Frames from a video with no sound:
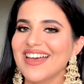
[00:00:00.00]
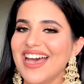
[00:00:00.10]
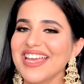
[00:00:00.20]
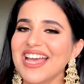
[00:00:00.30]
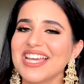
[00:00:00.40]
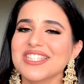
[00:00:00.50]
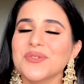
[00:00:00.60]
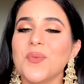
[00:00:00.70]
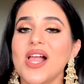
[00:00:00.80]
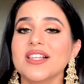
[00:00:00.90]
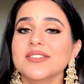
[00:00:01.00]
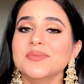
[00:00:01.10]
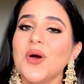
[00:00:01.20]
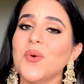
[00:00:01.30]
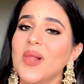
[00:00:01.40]
Hi guys,
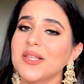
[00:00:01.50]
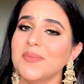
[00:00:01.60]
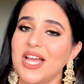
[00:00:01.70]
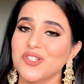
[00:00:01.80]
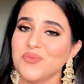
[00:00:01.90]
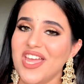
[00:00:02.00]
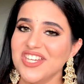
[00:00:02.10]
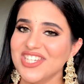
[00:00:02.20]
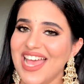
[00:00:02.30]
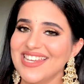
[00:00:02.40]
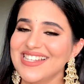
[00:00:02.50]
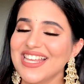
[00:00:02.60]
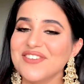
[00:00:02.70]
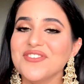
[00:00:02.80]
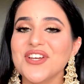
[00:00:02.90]
welcome back to my channel.
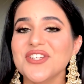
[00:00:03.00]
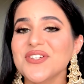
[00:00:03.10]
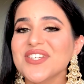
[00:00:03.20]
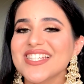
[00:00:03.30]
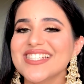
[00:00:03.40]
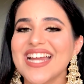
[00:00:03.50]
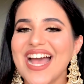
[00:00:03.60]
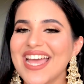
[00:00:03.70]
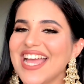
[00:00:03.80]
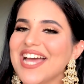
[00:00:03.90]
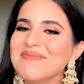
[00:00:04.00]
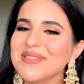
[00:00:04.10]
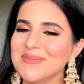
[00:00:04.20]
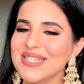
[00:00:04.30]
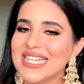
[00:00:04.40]
If you are new here, hi,
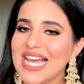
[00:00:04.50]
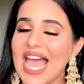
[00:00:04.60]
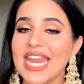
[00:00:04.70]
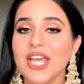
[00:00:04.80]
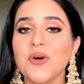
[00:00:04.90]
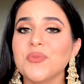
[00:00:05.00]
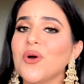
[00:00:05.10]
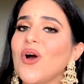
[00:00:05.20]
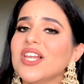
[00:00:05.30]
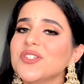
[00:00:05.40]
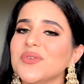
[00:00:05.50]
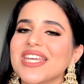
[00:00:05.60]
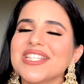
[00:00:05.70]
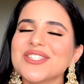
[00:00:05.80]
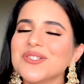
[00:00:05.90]
I'm Tamanna and I hope you all are
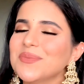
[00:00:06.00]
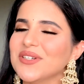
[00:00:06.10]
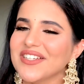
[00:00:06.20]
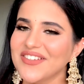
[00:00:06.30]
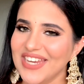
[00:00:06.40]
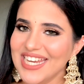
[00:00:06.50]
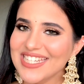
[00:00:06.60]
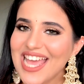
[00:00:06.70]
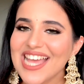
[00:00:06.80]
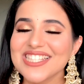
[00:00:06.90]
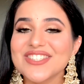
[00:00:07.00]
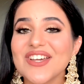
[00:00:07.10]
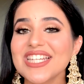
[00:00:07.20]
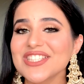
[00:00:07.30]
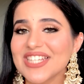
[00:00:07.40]
doing super great.
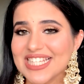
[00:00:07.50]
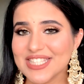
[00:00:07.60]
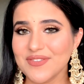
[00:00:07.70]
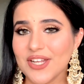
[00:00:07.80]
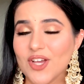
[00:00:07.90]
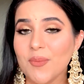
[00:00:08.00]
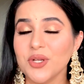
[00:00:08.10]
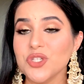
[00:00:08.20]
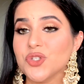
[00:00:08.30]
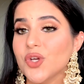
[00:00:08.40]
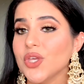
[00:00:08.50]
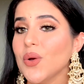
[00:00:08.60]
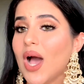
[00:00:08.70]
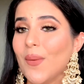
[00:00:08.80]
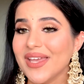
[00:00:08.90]
So in today's video, I'm going to show
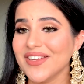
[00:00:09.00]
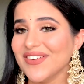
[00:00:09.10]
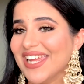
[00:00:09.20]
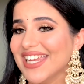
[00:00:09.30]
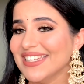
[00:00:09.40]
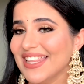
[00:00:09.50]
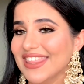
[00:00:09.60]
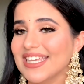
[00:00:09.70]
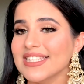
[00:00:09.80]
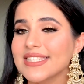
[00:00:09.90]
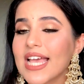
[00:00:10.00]
you how I create this